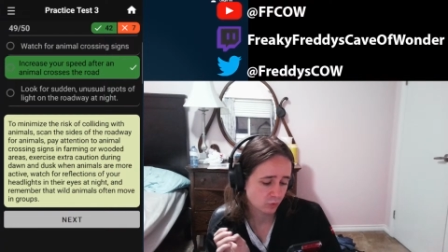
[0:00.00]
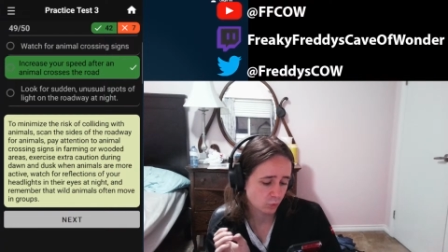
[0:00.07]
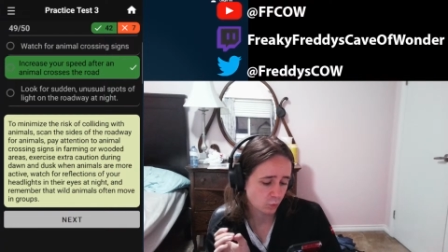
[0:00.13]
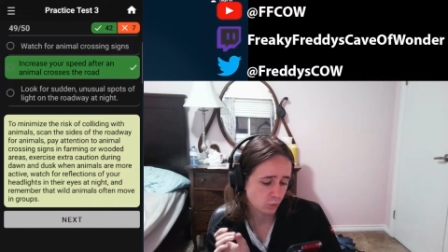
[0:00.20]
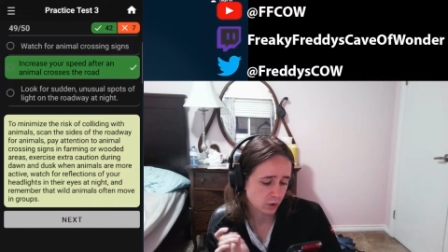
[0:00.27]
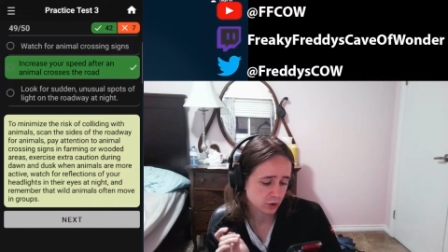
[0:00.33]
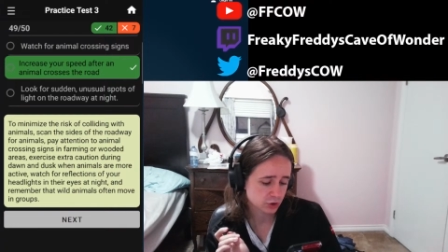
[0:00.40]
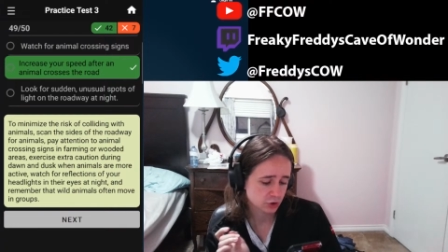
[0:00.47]

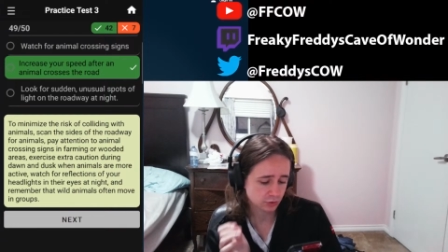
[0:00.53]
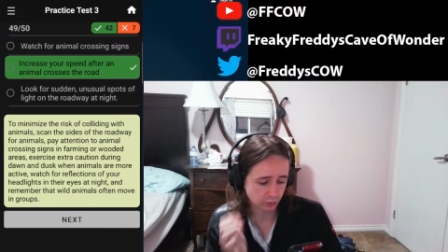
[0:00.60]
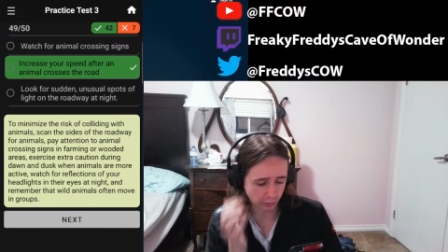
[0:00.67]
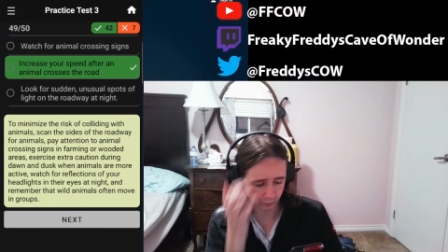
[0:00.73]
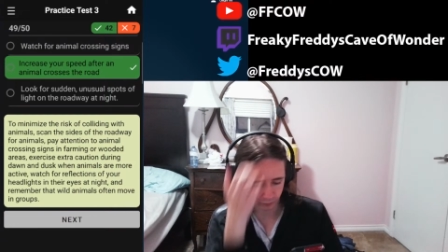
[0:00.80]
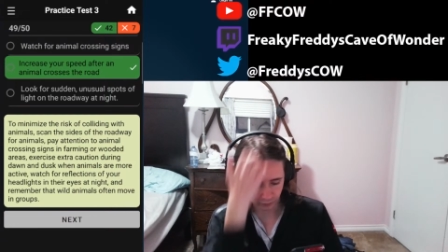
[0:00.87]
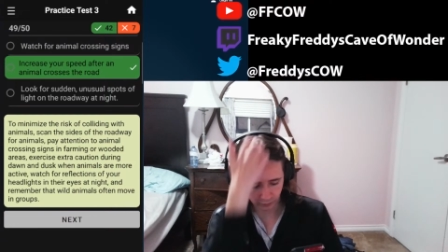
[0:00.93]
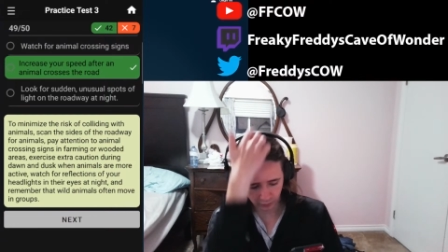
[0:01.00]
watch
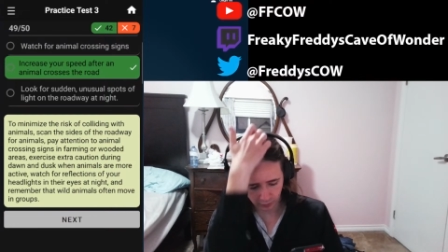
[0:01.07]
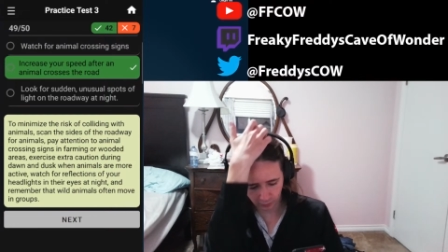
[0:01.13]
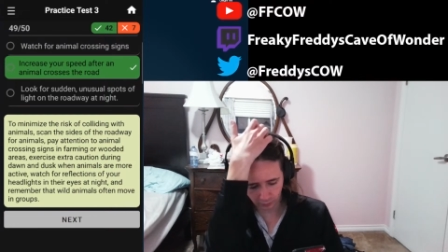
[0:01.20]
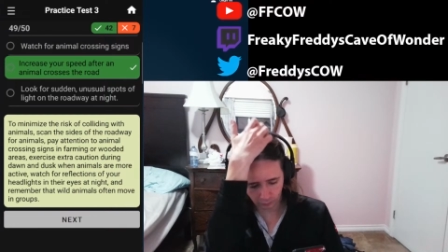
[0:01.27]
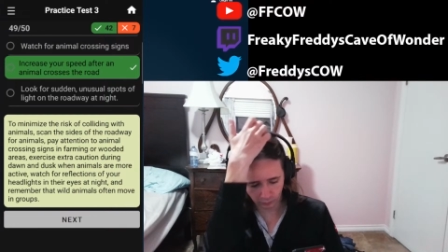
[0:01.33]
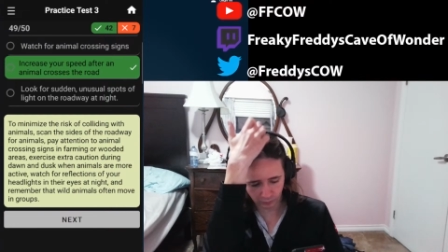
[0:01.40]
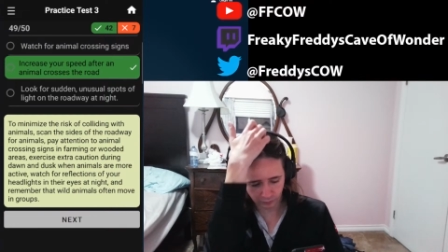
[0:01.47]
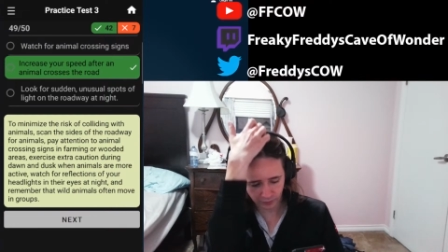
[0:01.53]
for
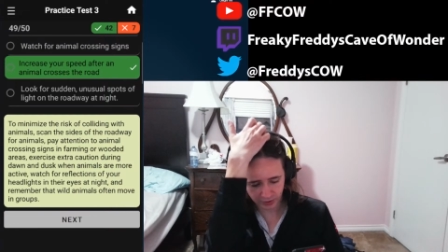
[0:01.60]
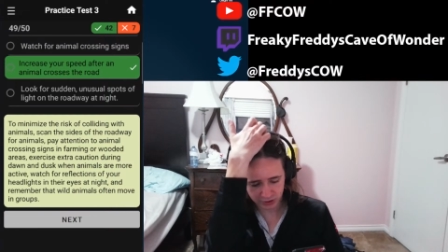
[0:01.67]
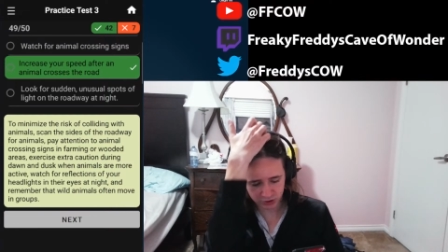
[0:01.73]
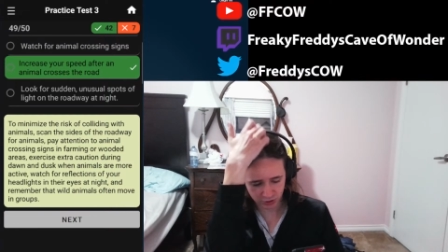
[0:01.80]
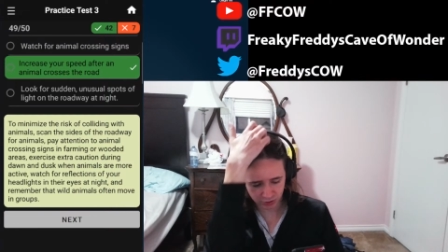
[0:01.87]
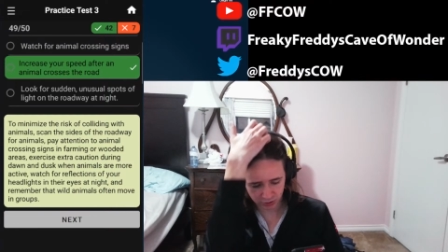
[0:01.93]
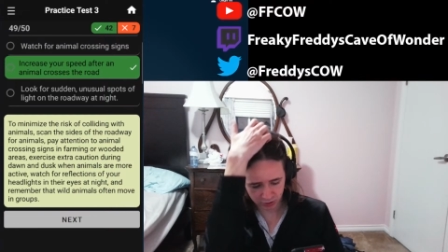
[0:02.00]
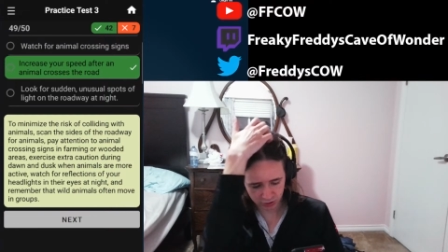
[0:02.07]

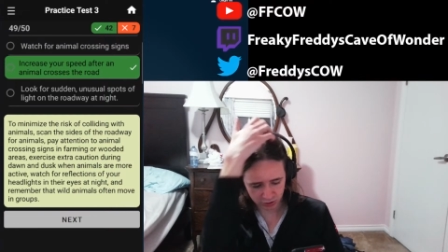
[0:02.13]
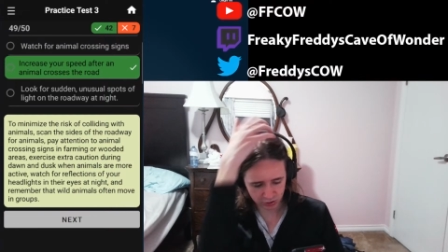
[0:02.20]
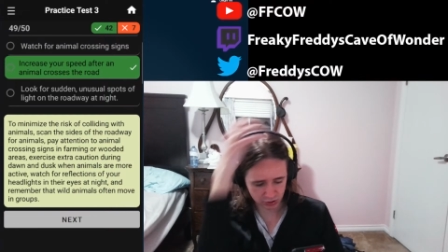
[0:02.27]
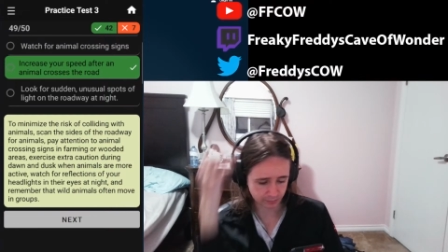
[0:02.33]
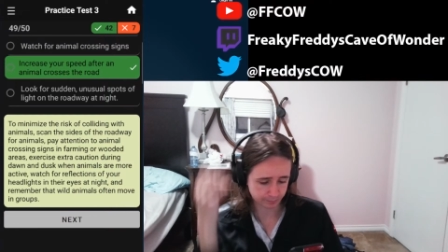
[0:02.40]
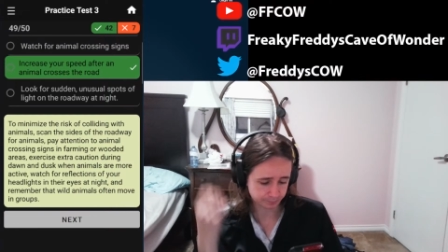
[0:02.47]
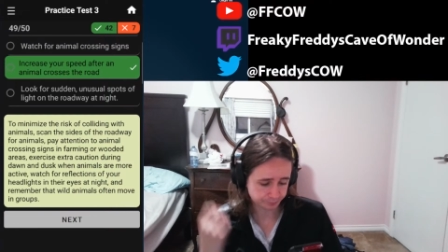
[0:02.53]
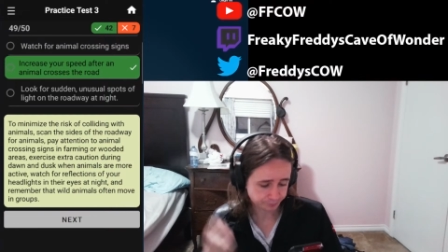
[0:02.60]
reflections
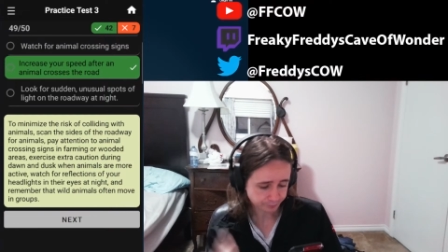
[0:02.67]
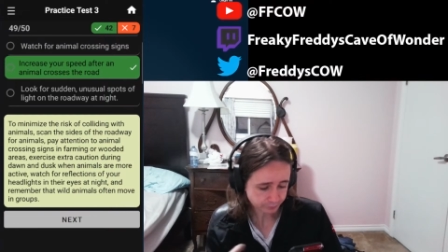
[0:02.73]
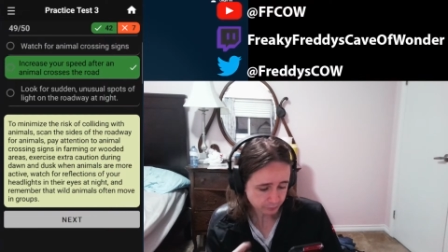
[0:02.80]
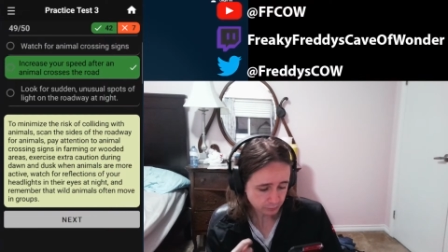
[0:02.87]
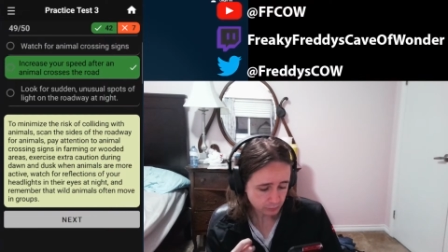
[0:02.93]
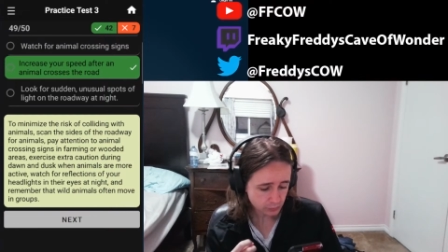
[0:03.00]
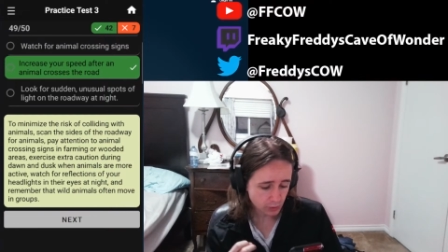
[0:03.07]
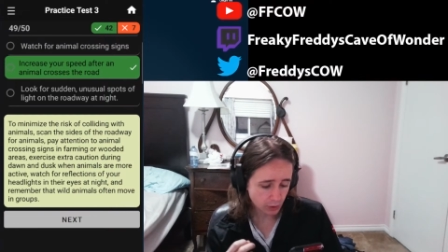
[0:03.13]

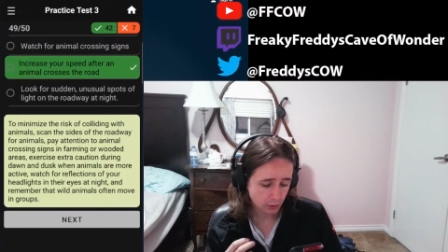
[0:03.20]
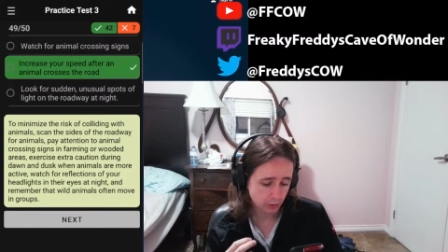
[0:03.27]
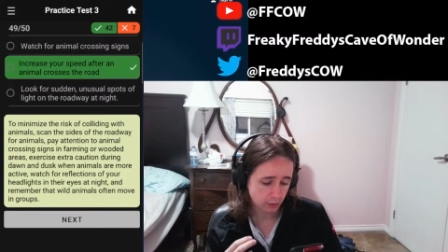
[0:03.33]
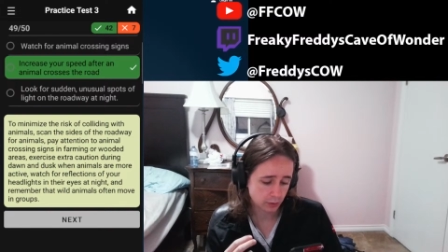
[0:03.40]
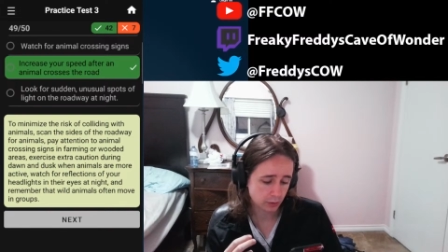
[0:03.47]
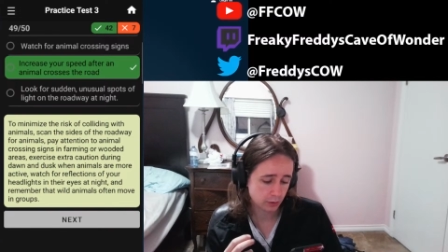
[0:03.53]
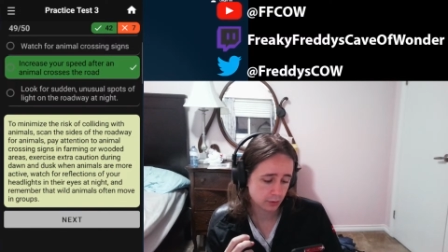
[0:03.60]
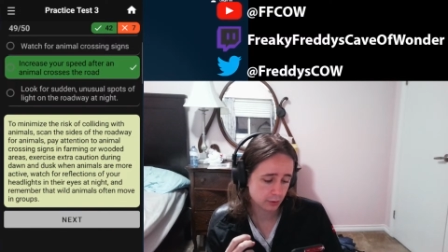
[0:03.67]

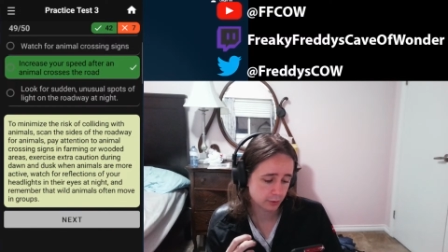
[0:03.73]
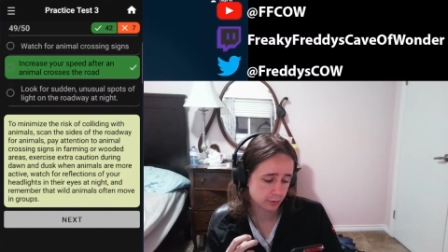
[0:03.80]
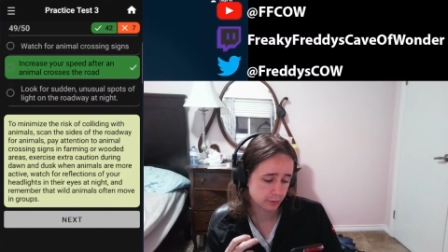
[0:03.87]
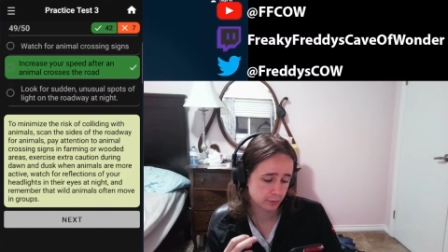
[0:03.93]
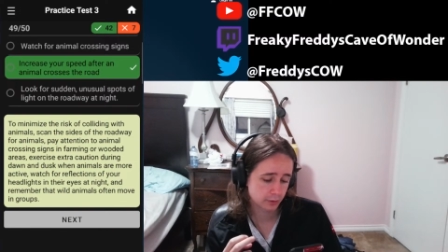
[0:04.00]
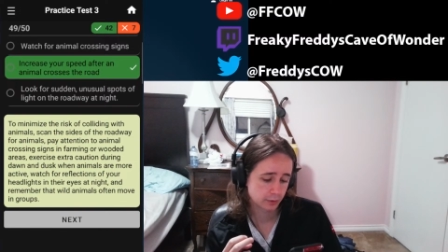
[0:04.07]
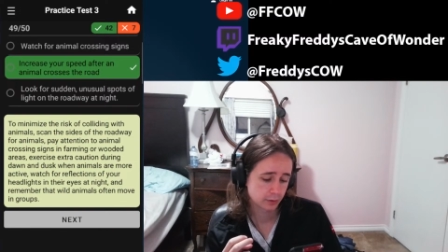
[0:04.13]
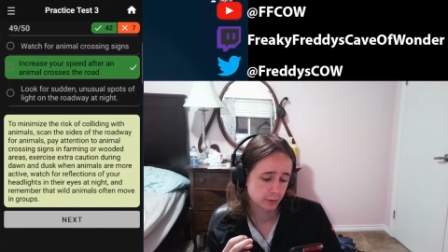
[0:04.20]
of